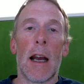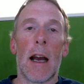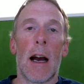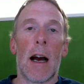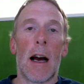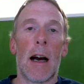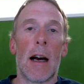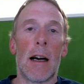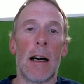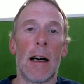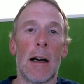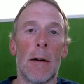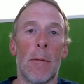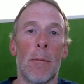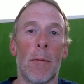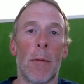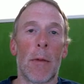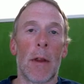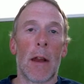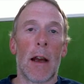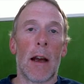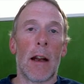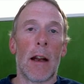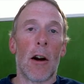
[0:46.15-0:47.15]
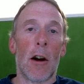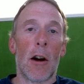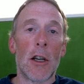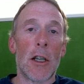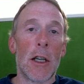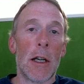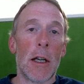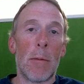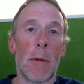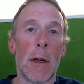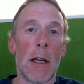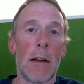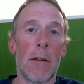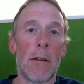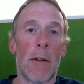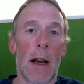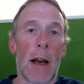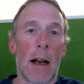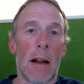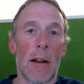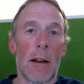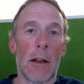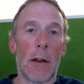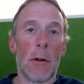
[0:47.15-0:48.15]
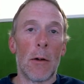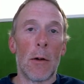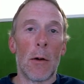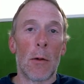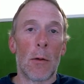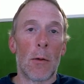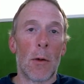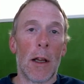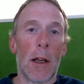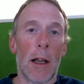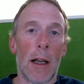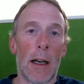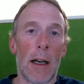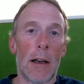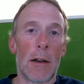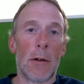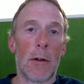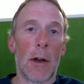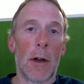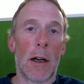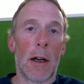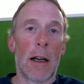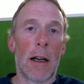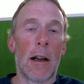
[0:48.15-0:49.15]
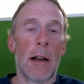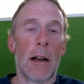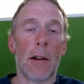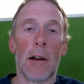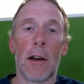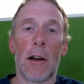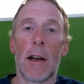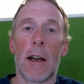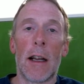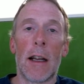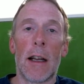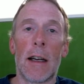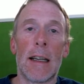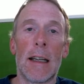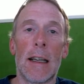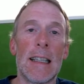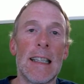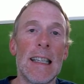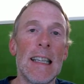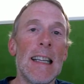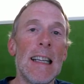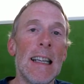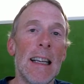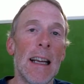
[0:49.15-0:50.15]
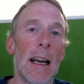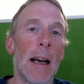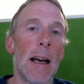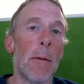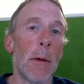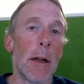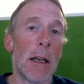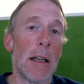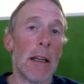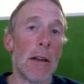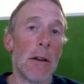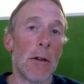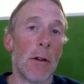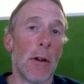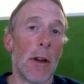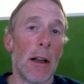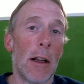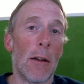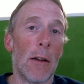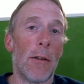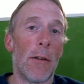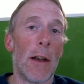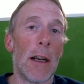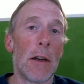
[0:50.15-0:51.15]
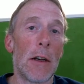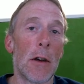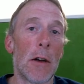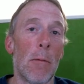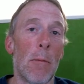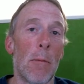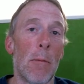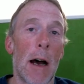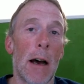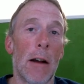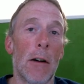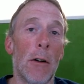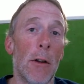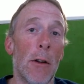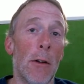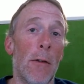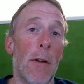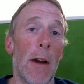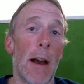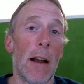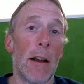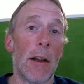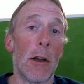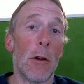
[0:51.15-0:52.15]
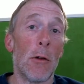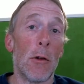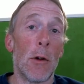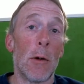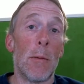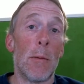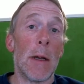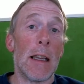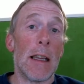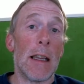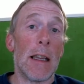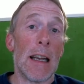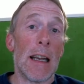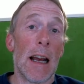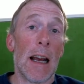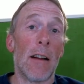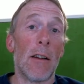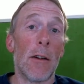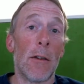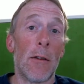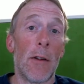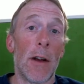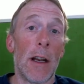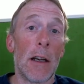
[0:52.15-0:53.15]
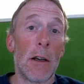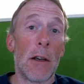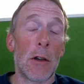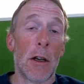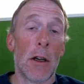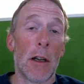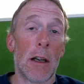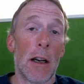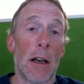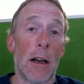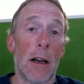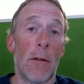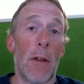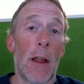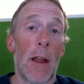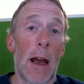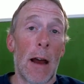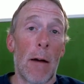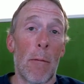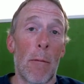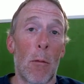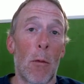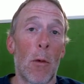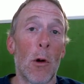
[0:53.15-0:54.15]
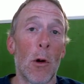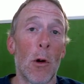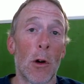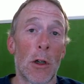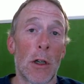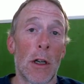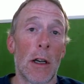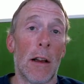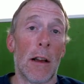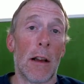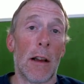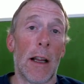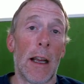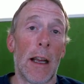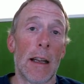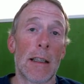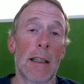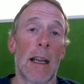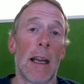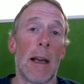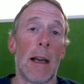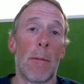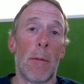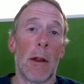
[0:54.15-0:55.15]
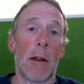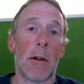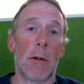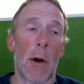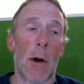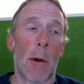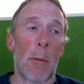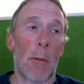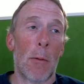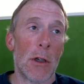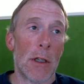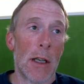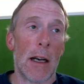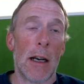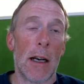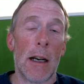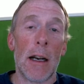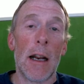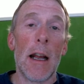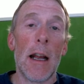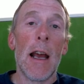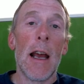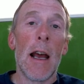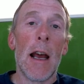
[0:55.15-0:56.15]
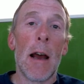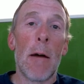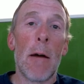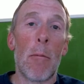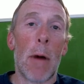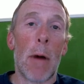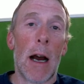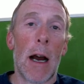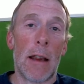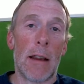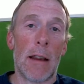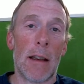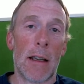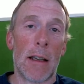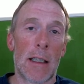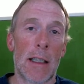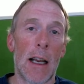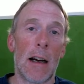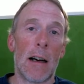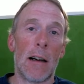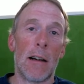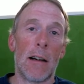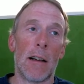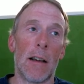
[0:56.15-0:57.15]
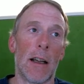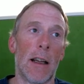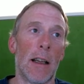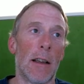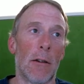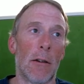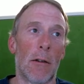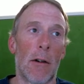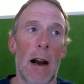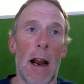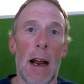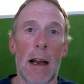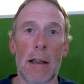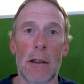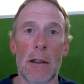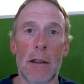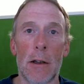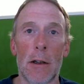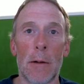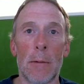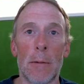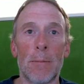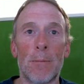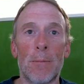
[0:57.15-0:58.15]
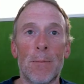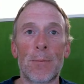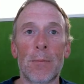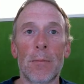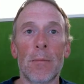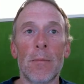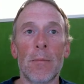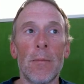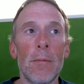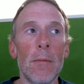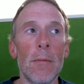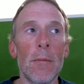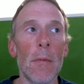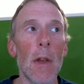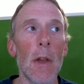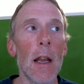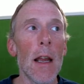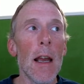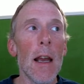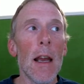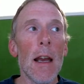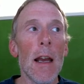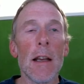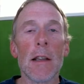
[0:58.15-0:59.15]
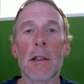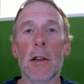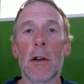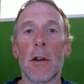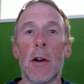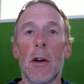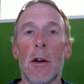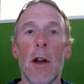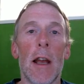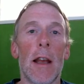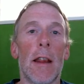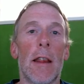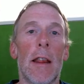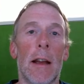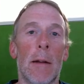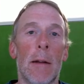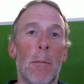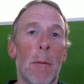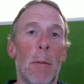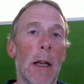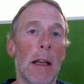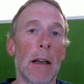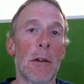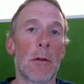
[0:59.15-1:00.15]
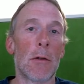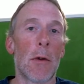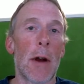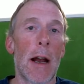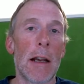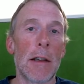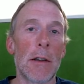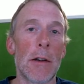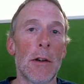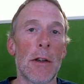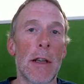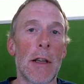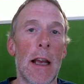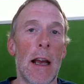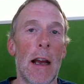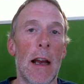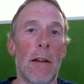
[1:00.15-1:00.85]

um, an RGB value related to a color. In a DEM, a digital elevation model, the value would be the elevation of that portion of the landscape that's represented by the cell in the raster. So then, because rasters have